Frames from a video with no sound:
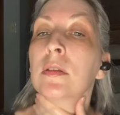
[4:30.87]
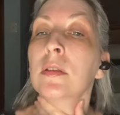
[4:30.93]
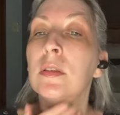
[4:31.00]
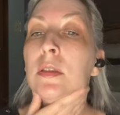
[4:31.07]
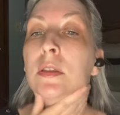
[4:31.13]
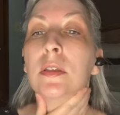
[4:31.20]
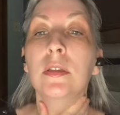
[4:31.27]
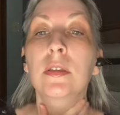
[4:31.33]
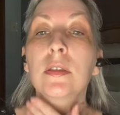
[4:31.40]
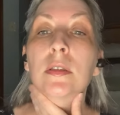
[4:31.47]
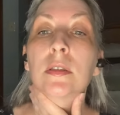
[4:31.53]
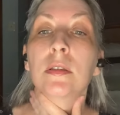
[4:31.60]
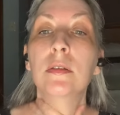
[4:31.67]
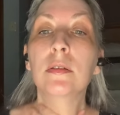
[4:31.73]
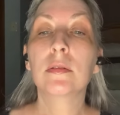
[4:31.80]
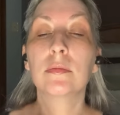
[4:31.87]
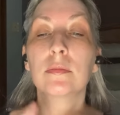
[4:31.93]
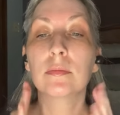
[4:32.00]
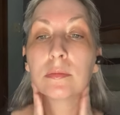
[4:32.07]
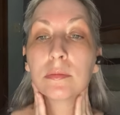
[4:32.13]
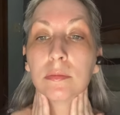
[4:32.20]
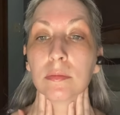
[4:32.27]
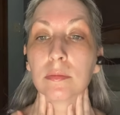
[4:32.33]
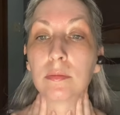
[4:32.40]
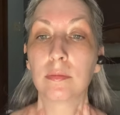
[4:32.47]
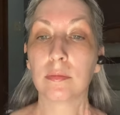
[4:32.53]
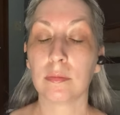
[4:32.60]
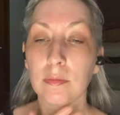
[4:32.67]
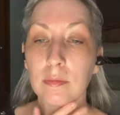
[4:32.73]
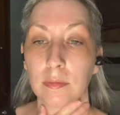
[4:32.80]

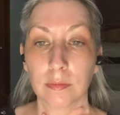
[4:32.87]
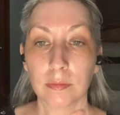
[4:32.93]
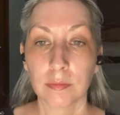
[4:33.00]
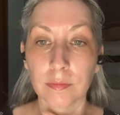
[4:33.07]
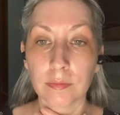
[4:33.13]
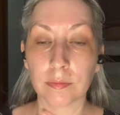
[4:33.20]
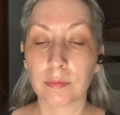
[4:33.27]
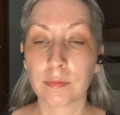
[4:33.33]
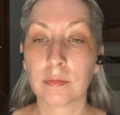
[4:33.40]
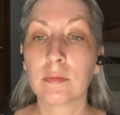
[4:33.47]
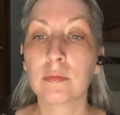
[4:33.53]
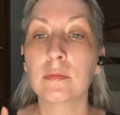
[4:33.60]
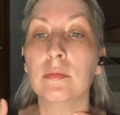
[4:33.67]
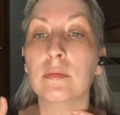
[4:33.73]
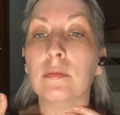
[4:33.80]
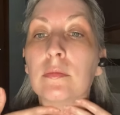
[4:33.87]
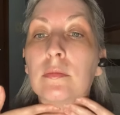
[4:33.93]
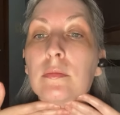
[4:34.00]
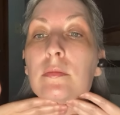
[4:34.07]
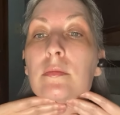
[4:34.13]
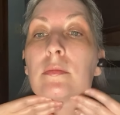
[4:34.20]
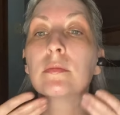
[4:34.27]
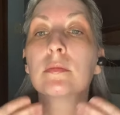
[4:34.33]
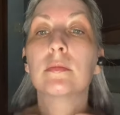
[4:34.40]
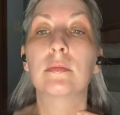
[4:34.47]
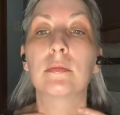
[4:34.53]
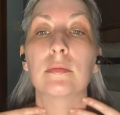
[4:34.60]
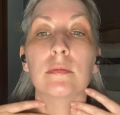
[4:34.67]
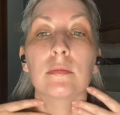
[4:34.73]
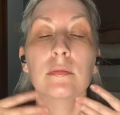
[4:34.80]

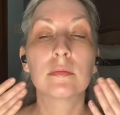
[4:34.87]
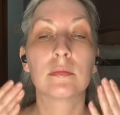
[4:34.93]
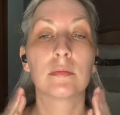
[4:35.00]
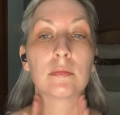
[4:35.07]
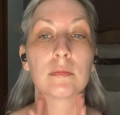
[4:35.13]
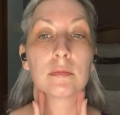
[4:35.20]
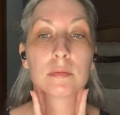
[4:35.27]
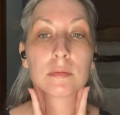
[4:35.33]
No one is speaking in this clip.